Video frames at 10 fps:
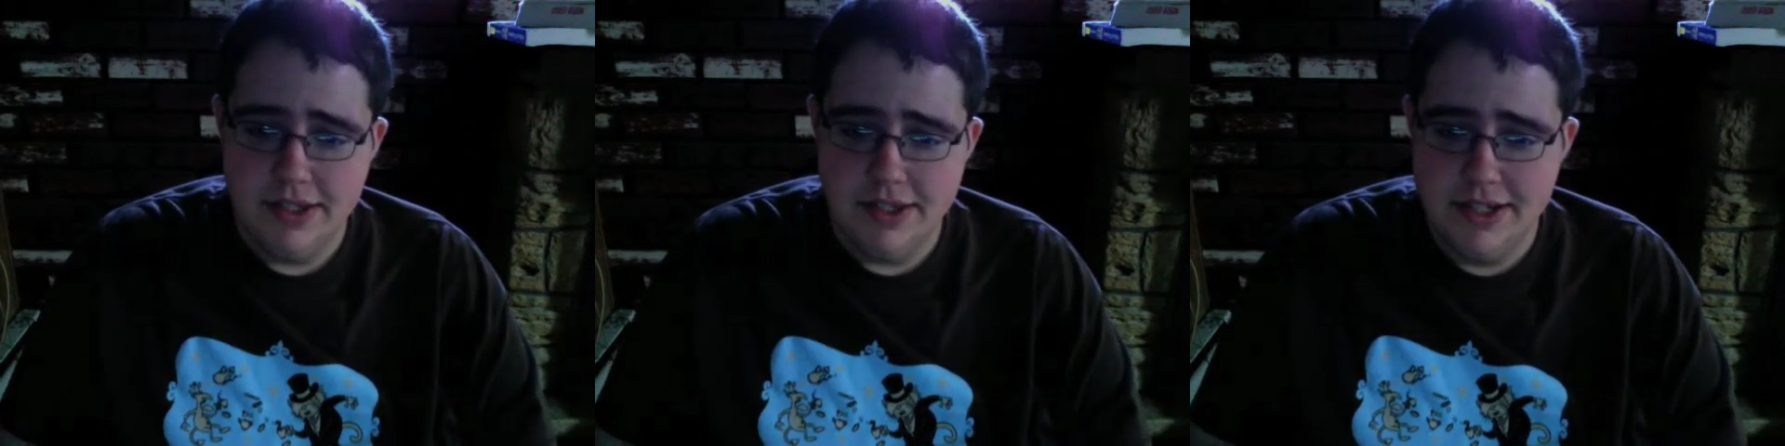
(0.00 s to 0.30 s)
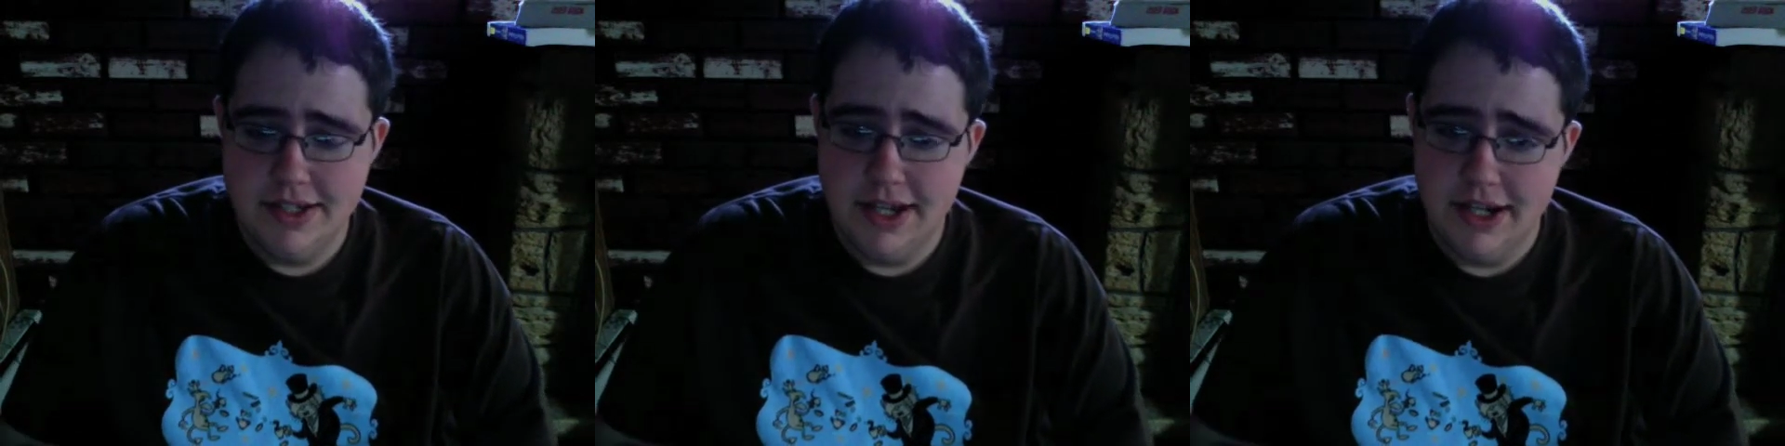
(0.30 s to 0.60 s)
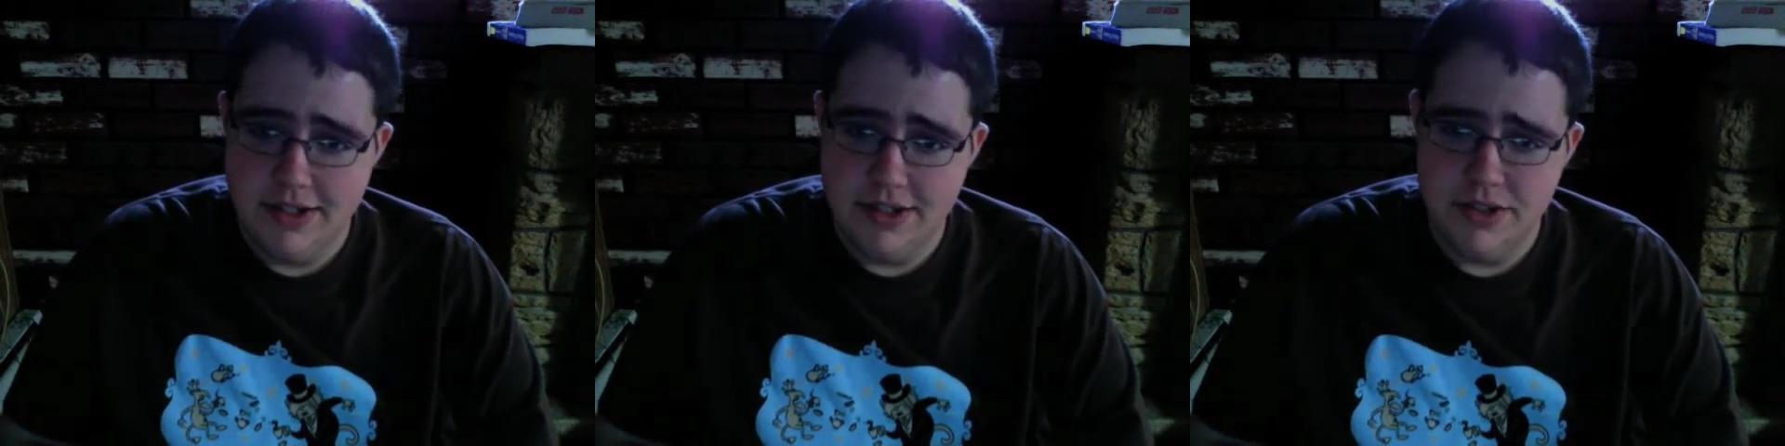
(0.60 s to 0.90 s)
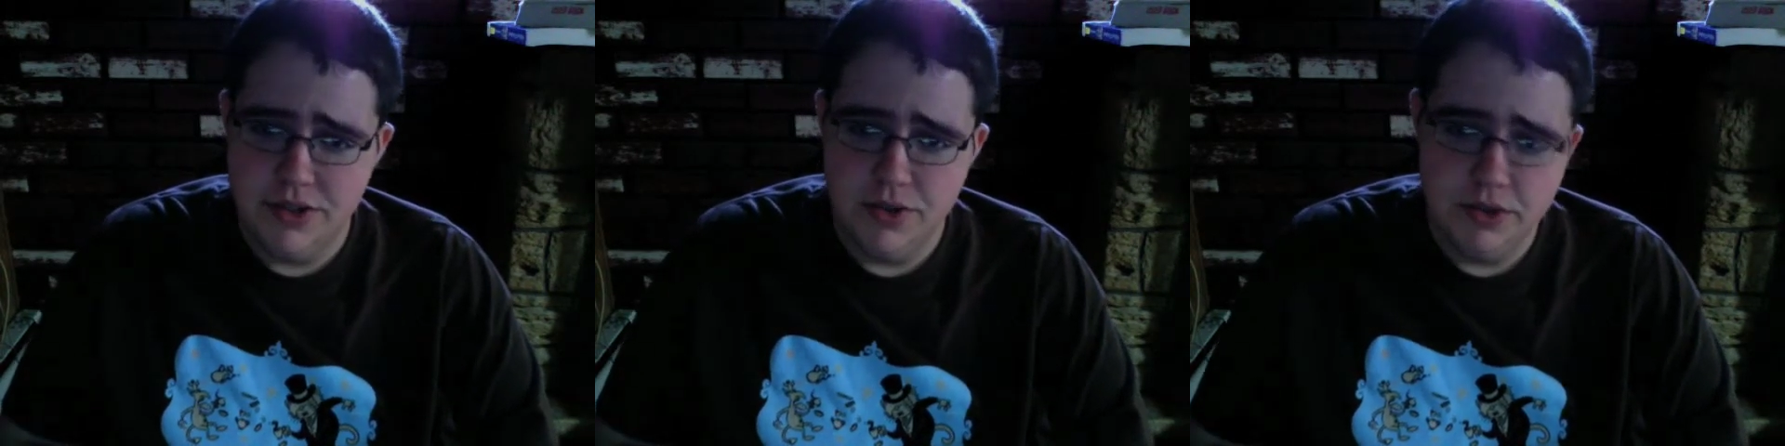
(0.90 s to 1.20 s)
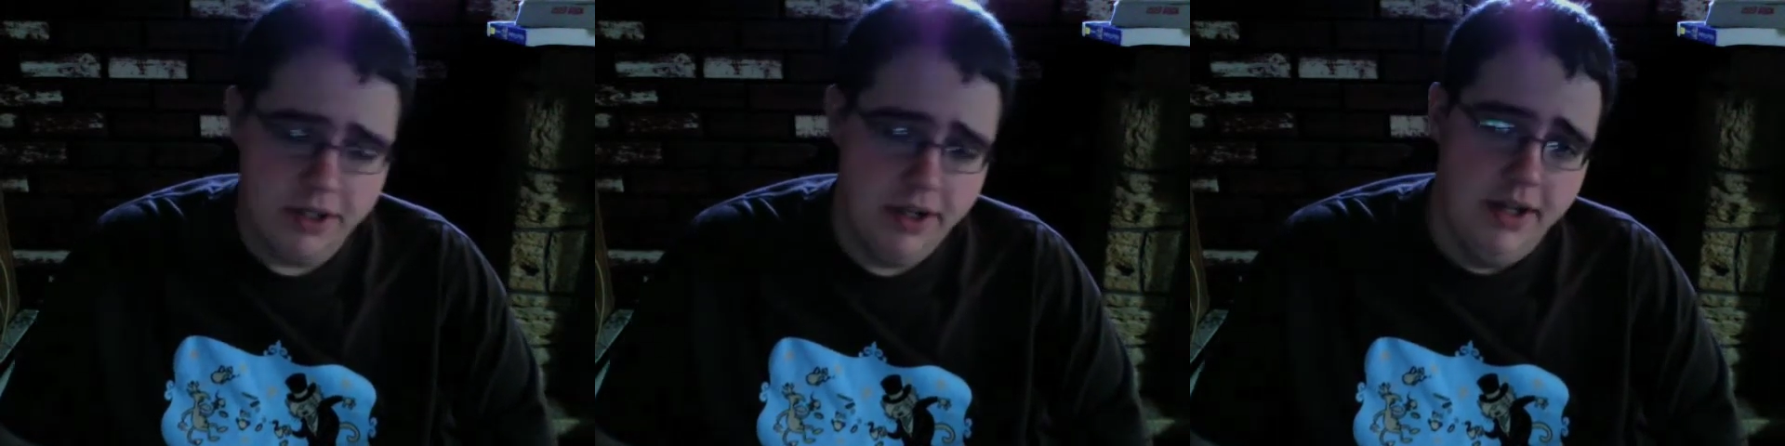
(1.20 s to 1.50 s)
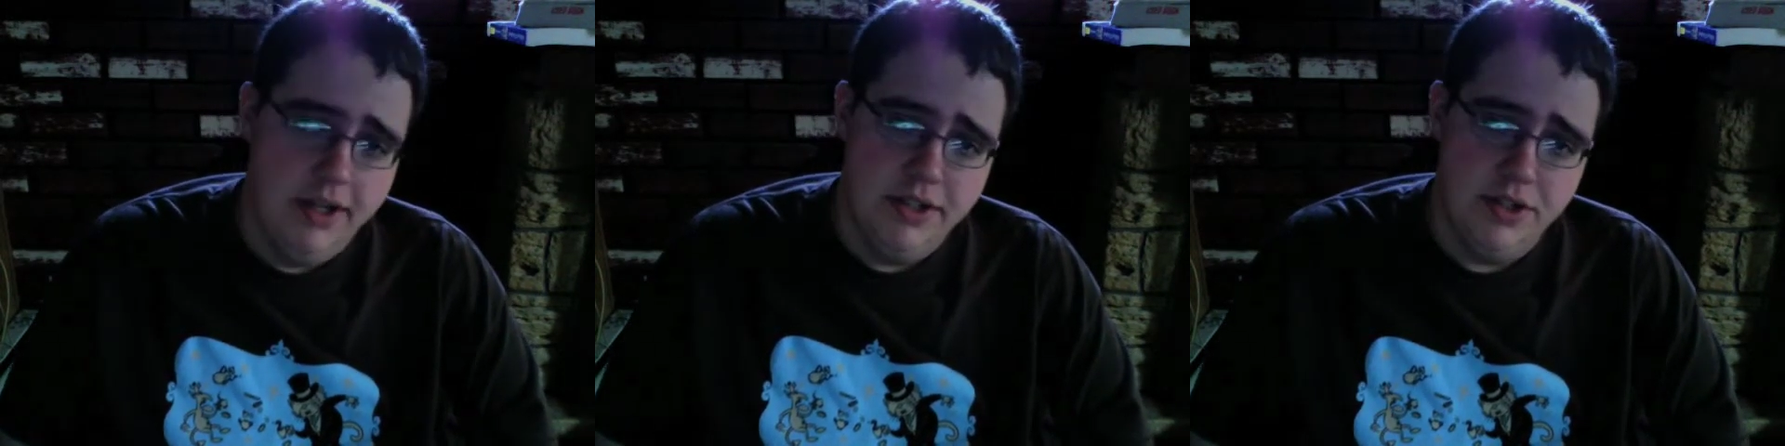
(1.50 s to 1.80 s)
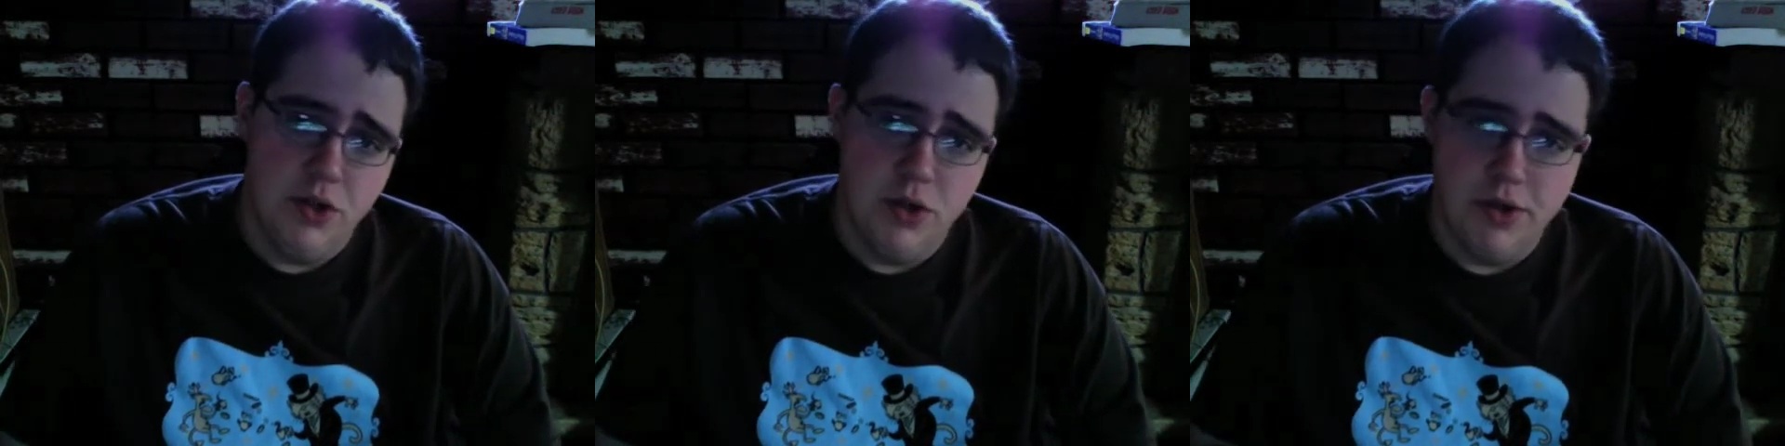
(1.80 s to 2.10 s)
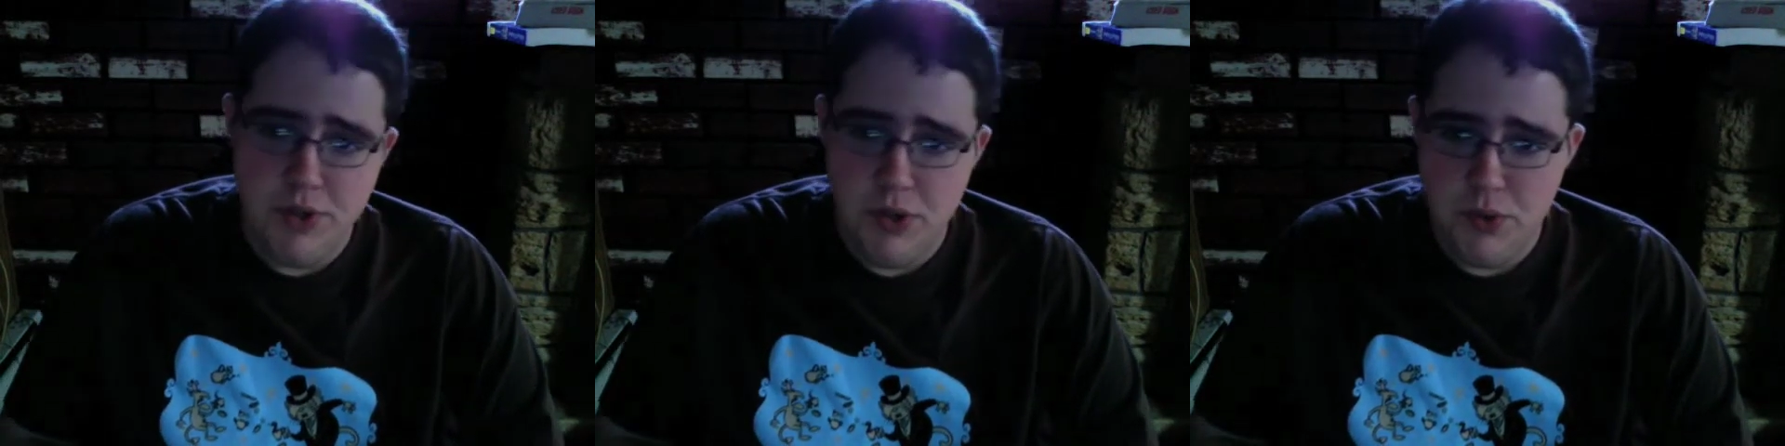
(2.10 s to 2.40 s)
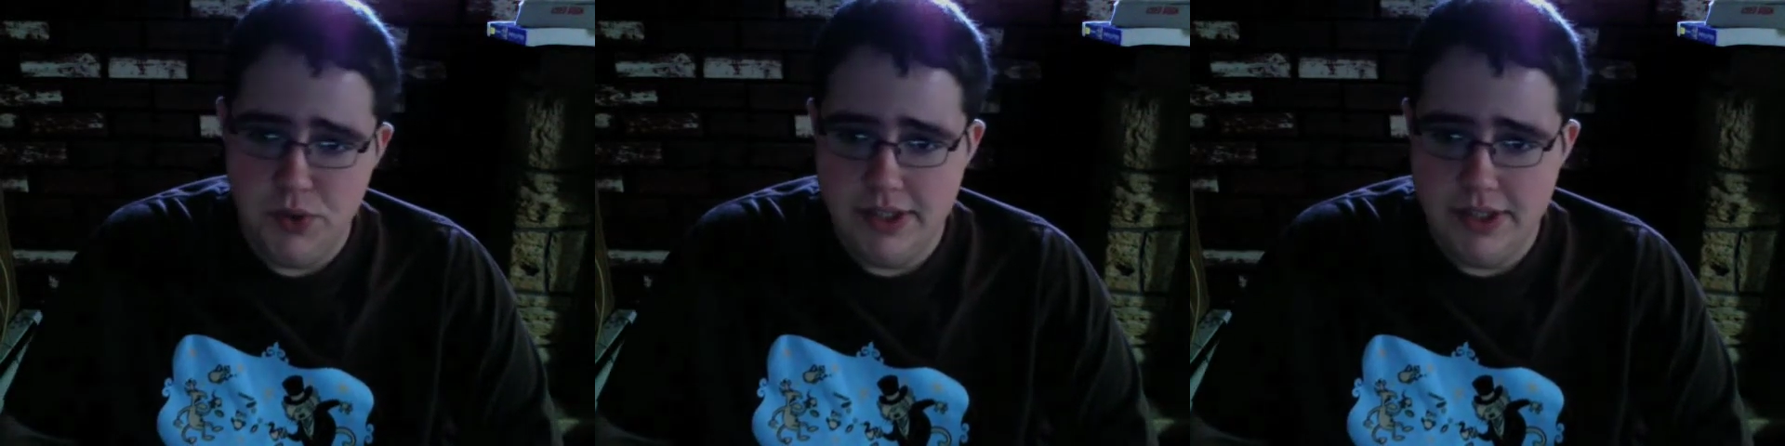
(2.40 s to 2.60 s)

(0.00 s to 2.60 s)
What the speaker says: the six-axis controller. So if you don't really